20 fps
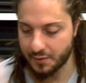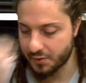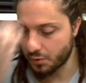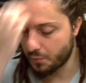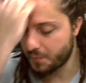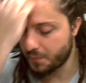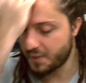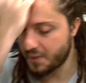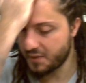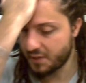
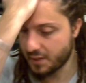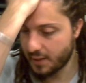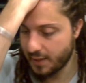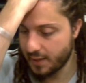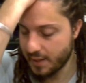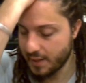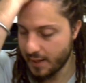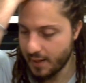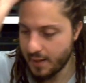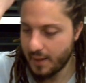So
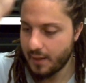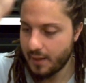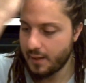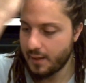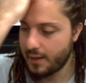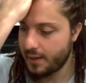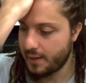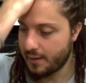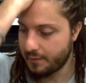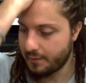basically,
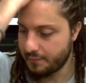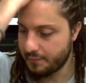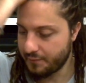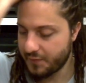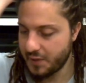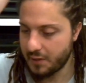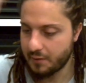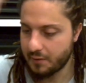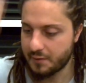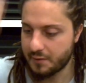
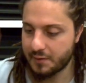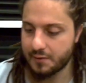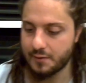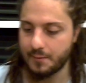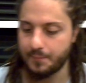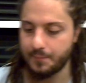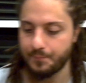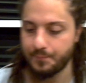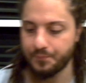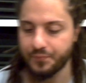
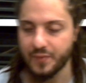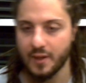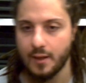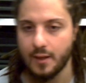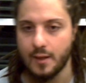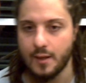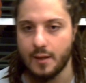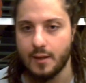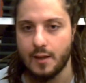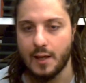Venus,
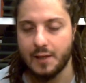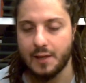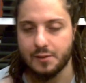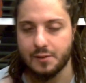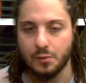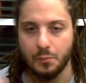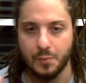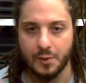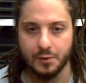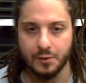as
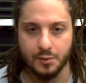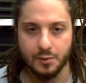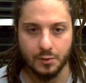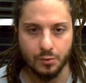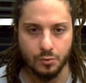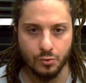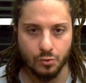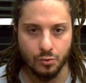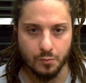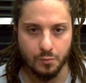compared
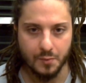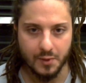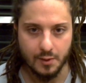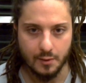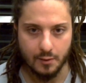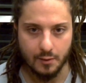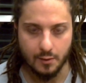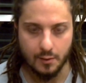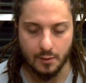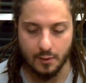to
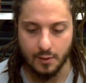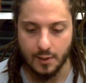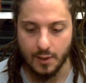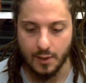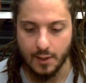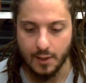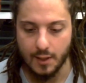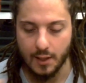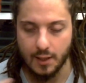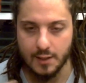Jupiter,
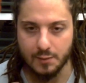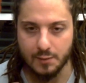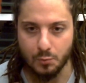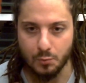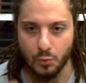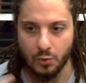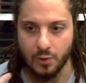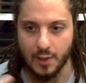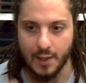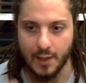is
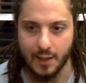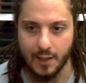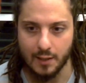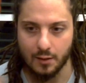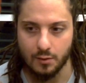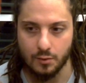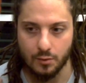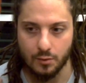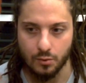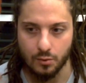more
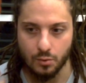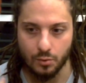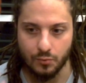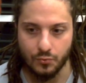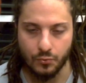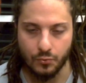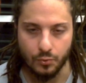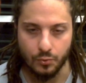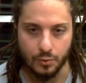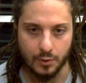like good
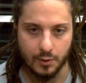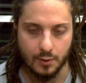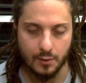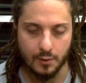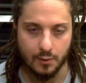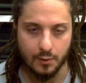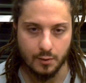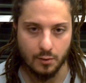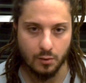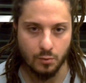food,
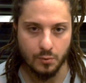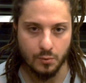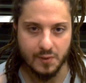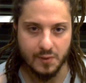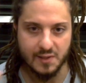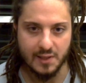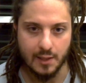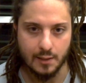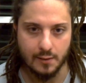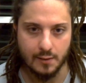good
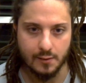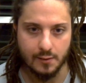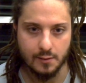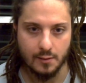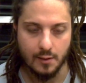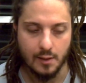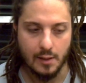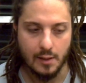sex,